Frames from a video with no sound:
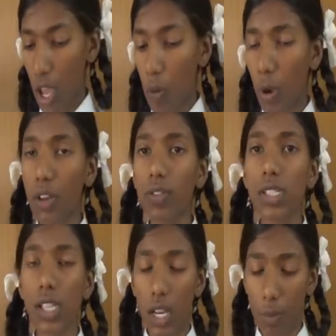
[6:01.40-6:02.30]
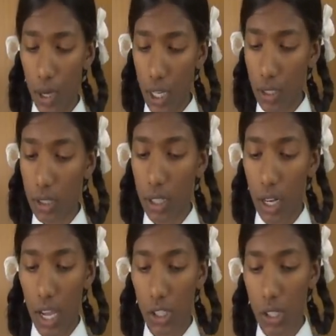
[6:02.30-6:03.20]
While we celebrate the
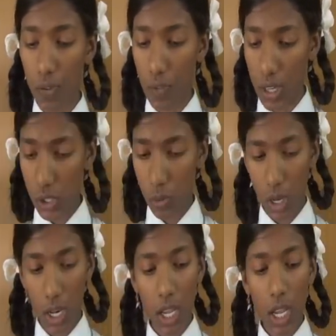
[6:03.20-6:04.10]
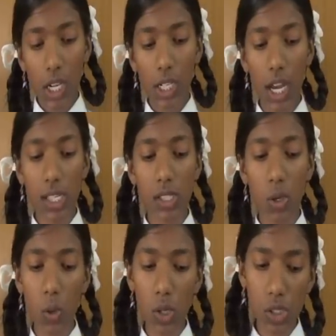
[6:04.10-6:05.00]
national festival in our
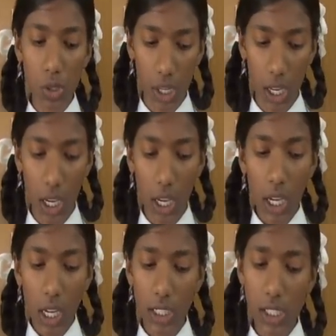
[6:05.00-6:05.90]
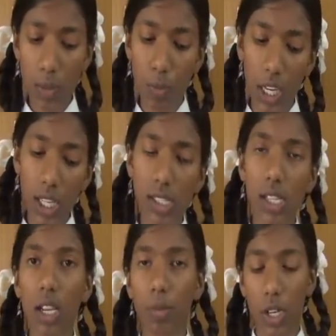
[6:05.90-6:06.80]
school today, it is being
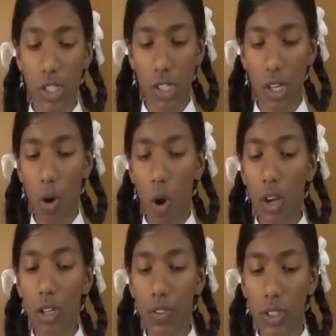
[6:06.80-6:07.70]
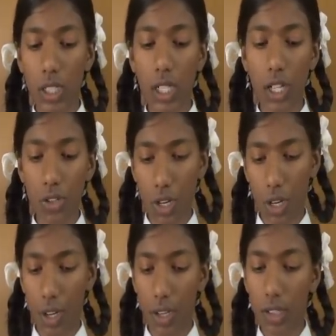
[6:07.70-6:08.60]
celebrated all over the
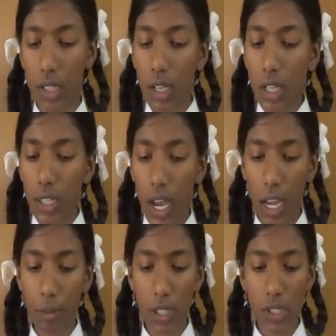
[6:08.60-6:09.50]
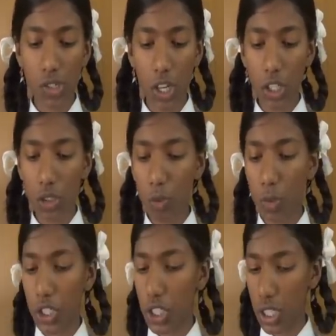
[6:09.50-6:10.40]
country. The administrative
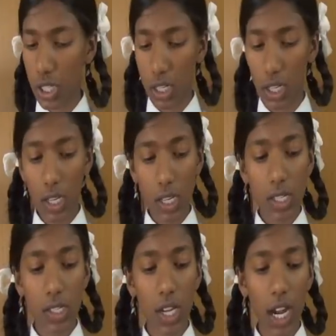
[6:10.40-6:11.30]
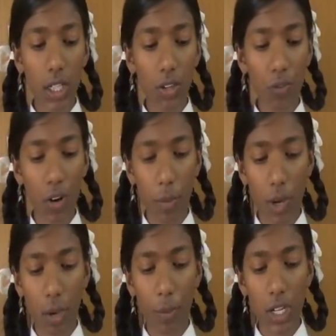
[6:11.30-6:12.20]
machinery, starting from
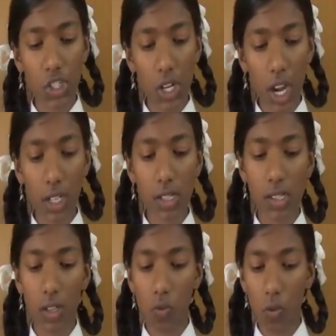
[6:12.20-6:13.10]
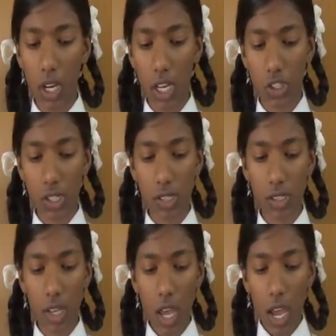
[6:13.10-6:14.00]
our panchayats in
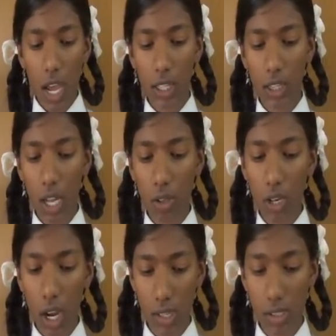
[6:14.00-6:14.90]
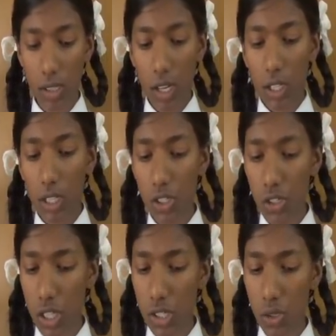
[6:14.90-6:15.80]
villages and talukas,
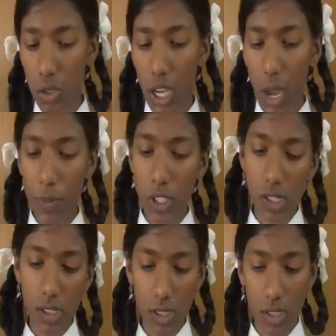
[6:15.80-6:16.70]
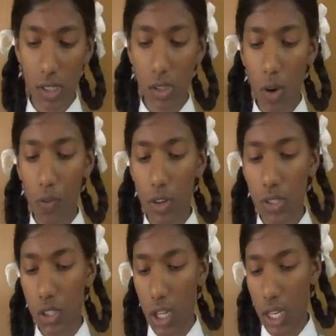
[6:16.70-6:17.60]
districts to capital cities of our
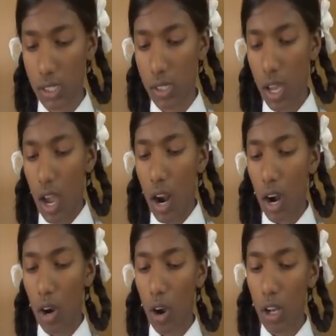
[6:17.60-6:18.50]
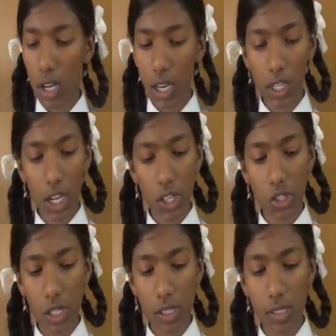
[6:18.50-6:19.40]
states, are all
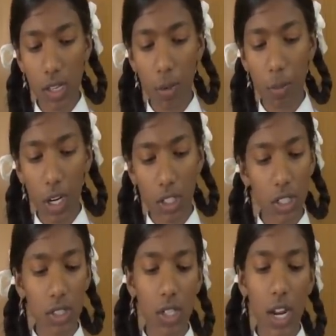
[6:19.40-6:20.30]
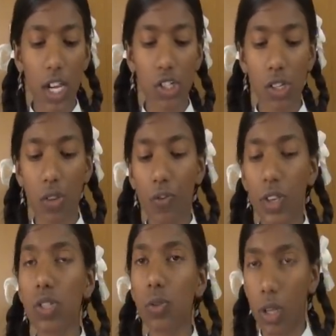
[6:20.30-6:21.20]
engaged in celebrating the national
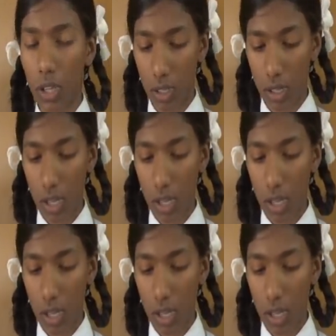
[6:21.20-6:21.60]
festival.